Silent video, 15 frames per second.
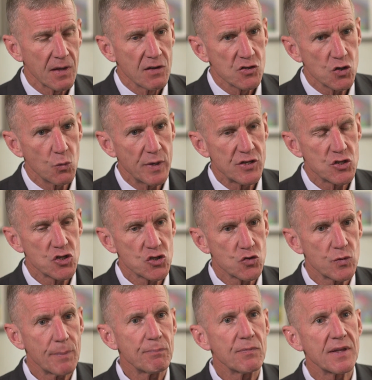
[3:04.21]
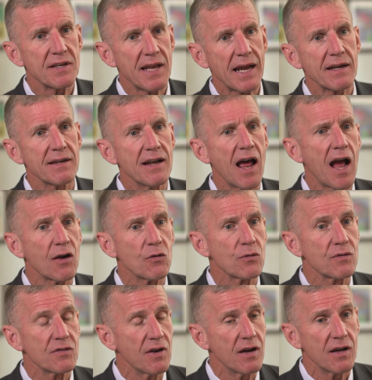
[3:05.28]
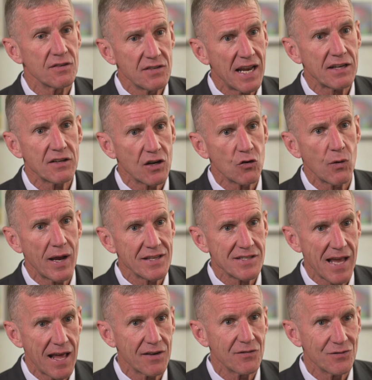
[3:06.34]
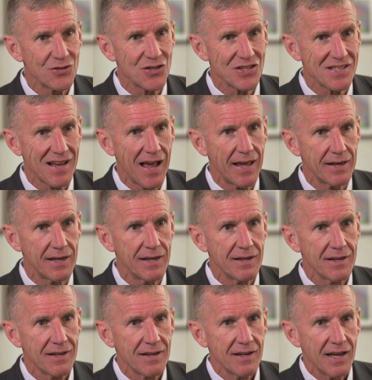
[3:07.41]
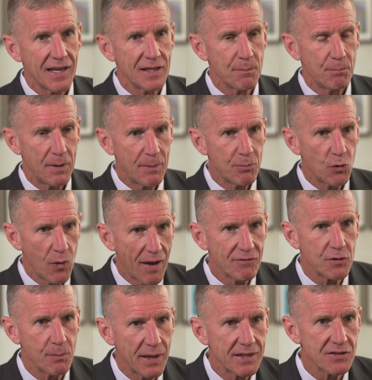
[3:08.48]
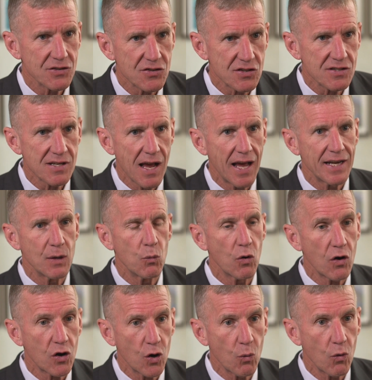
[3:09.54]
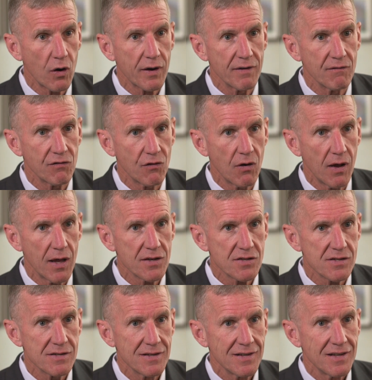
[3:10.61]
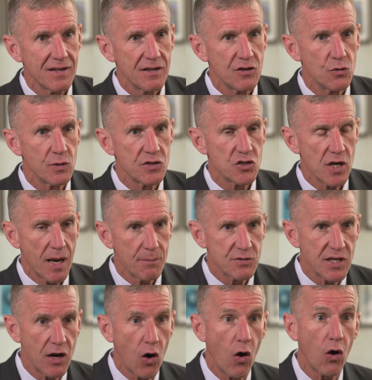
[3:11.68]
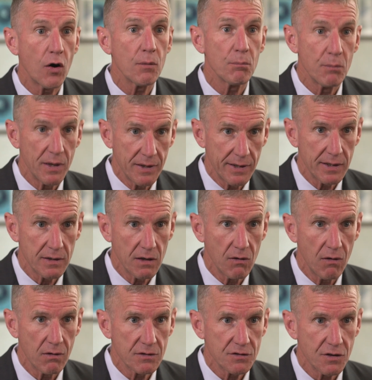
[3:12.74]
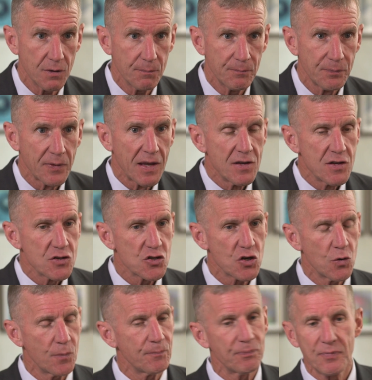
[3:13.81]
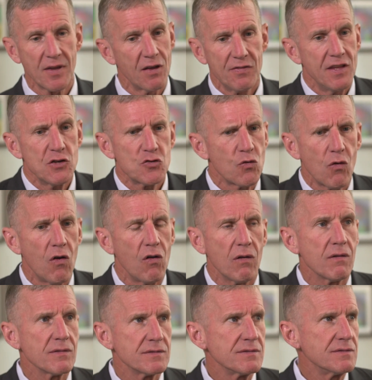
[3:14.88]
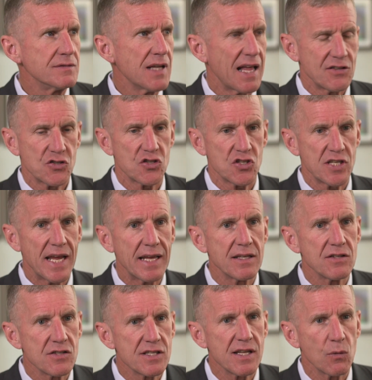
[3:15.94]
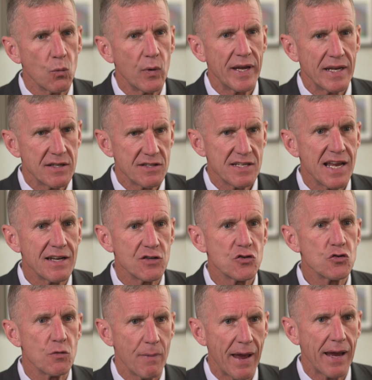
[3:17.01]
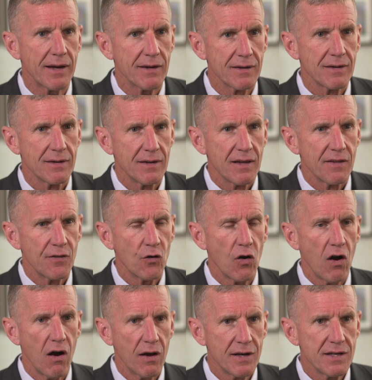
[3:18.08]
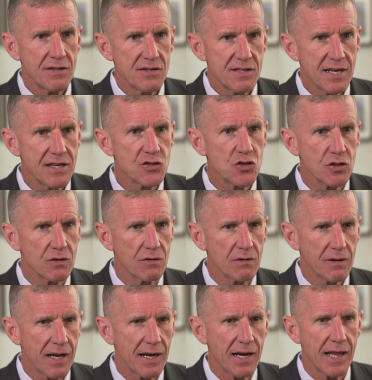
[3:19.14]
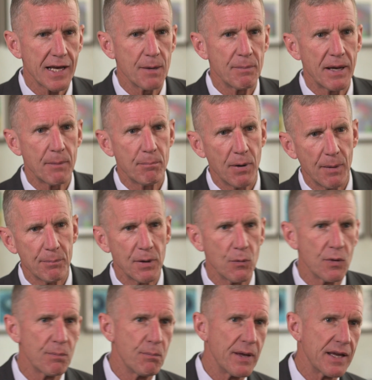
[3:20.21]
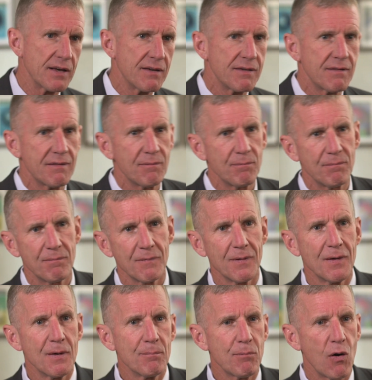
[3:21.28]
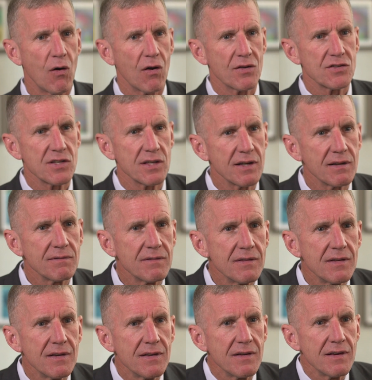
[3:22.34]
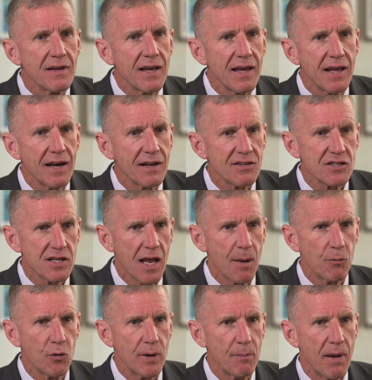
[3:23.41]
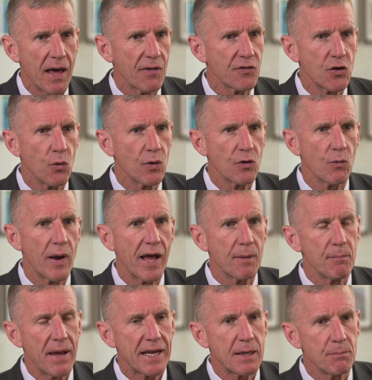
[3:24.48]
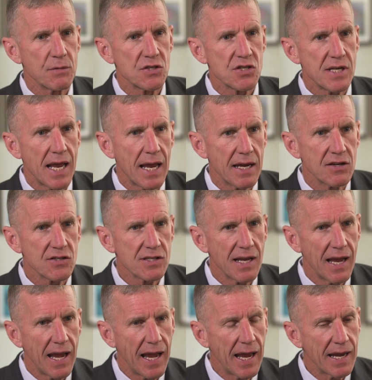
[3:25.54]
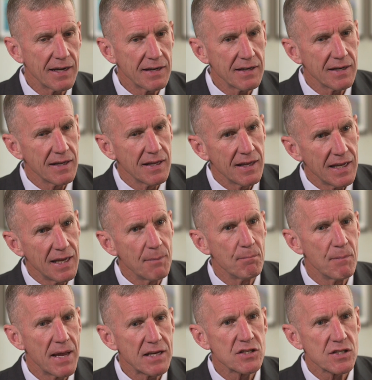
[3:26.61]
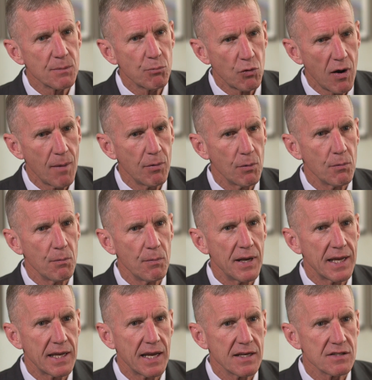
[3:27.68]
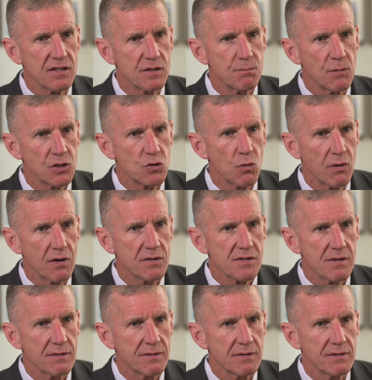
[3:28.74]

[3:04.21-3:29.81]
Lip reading: So we strip the technocrats out of society, and the people who have to make the society work are working for us, doing jobs that aren't building the long term. So these are all not sins that we intend to make. They're unintentional, kind of like a big puppy with big paws and a slobbery mouth going around making mistakes, and it makes the problem in many cases much worse.